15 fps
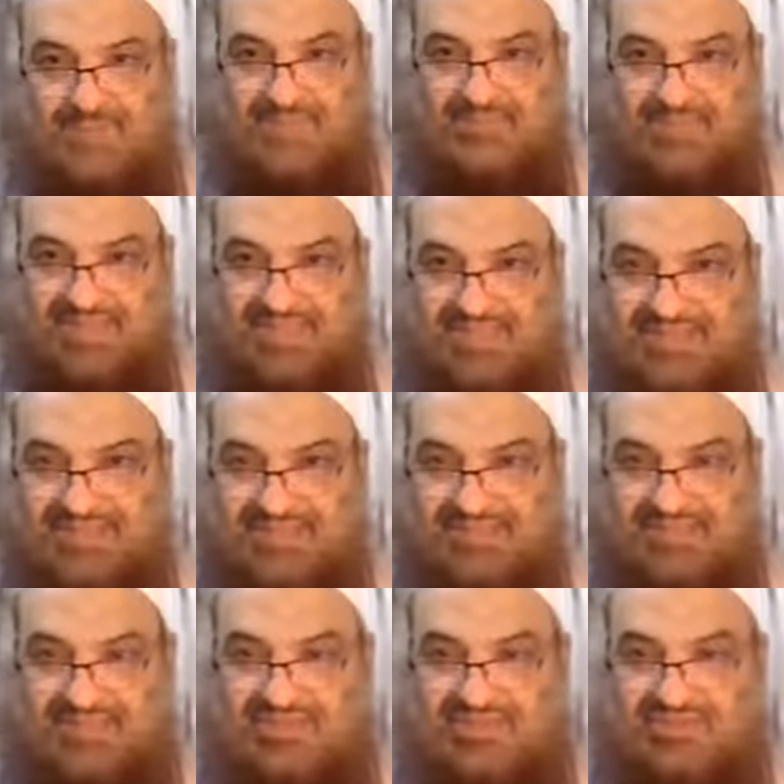Okay?
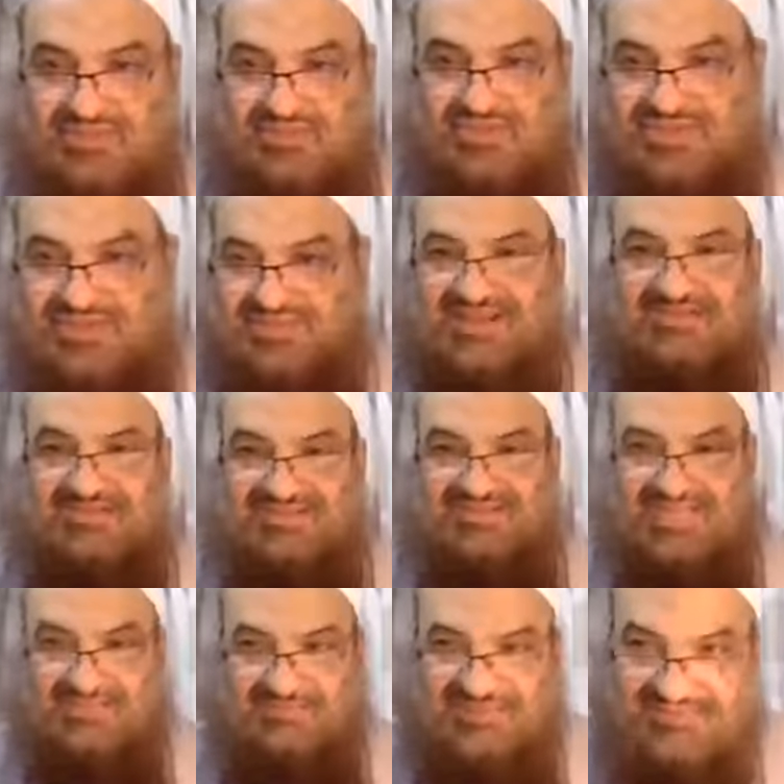So he made a
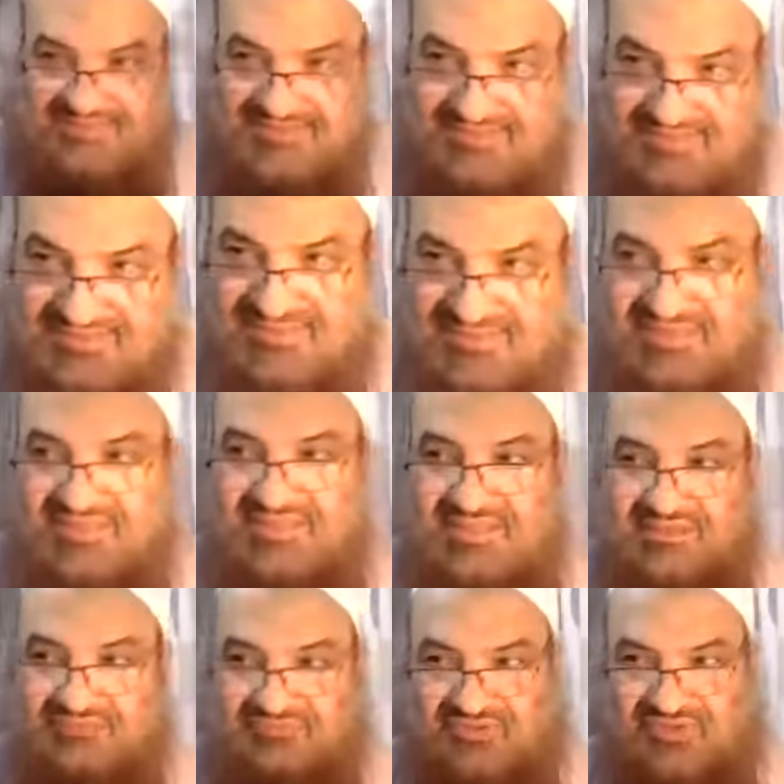mistake. But
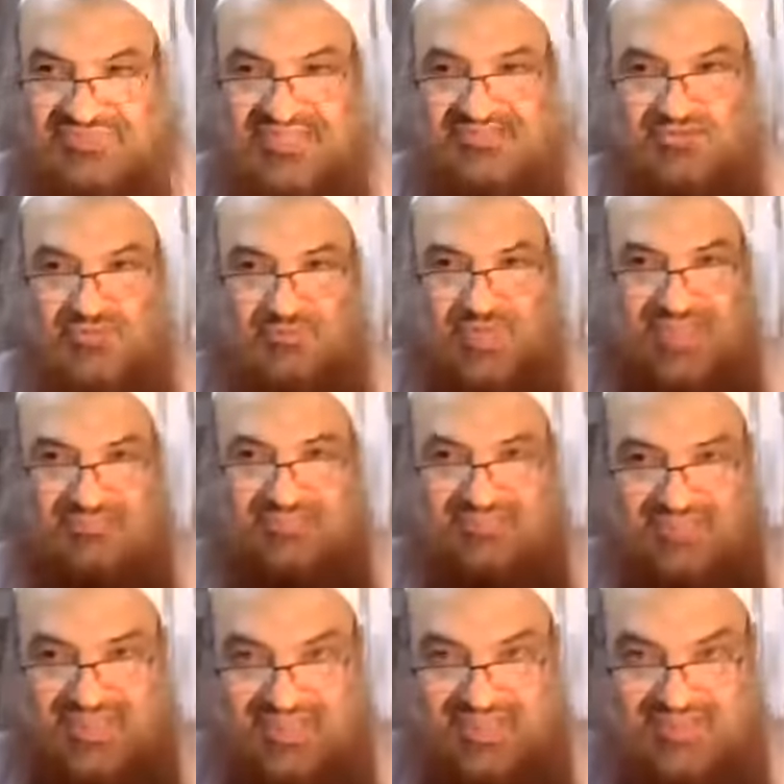if he said
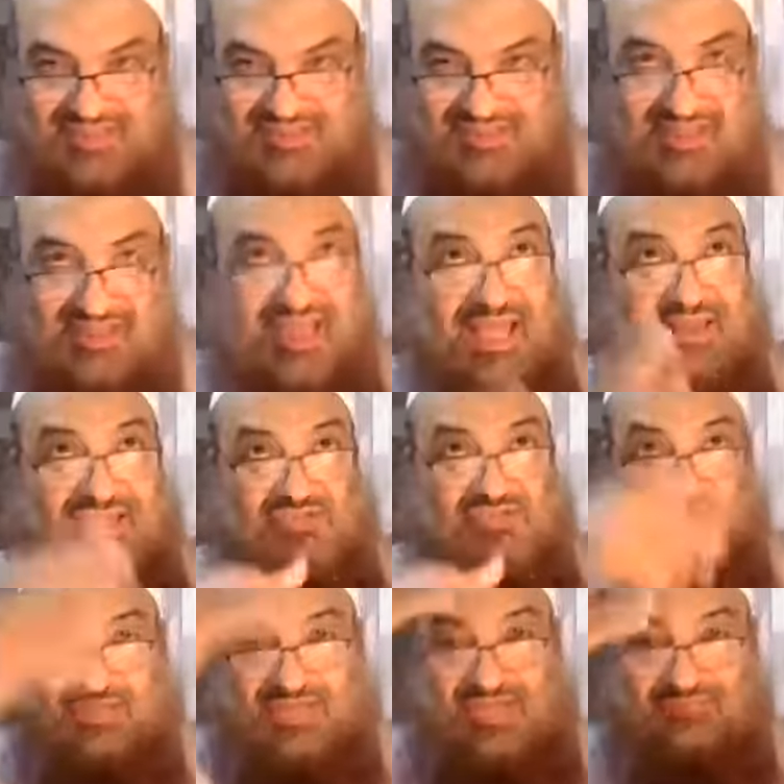SubhanAllah and he
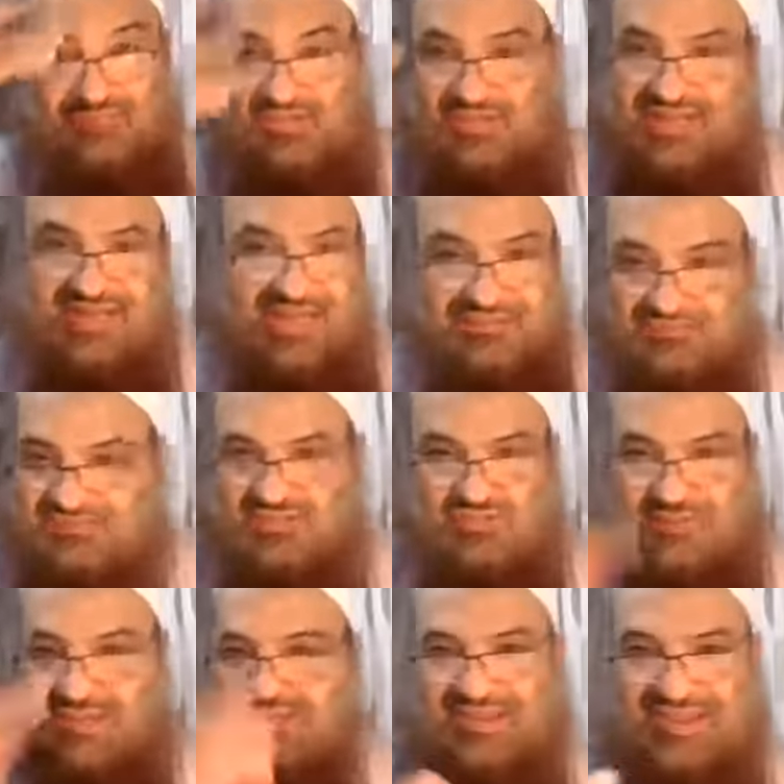stood up, you're not allowed to say
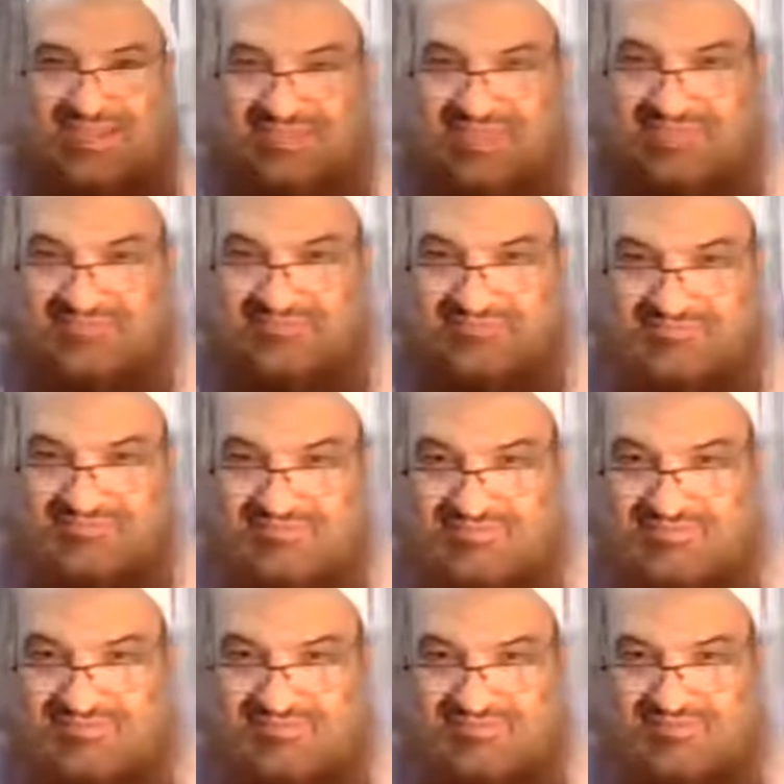SubhanAllah again.
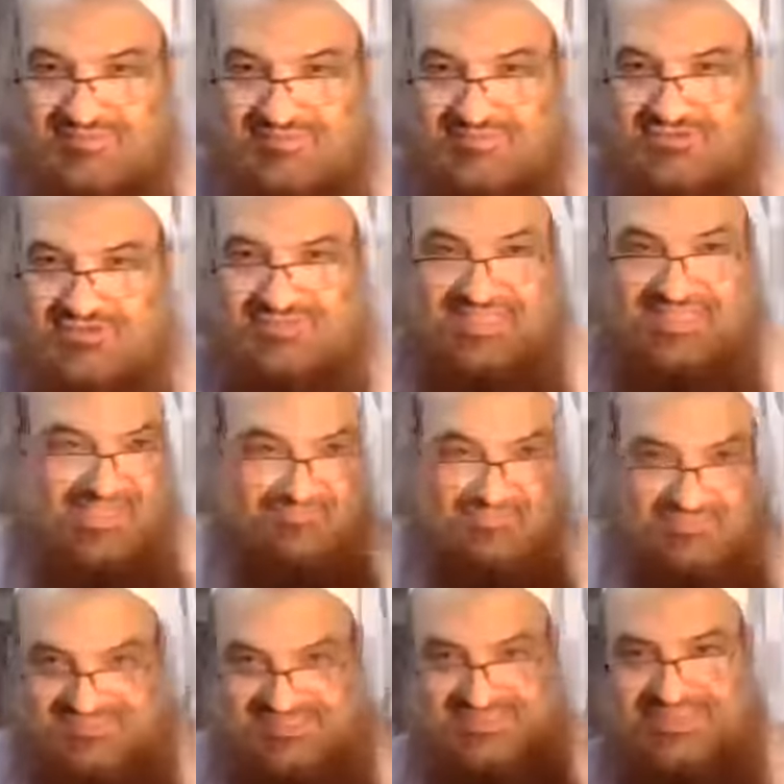You're telling him to
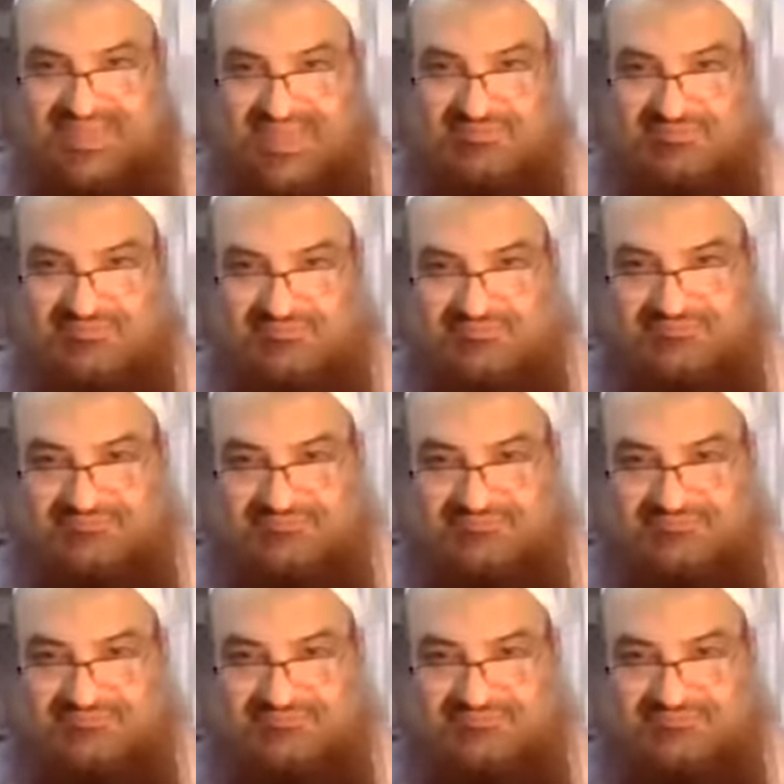sit down.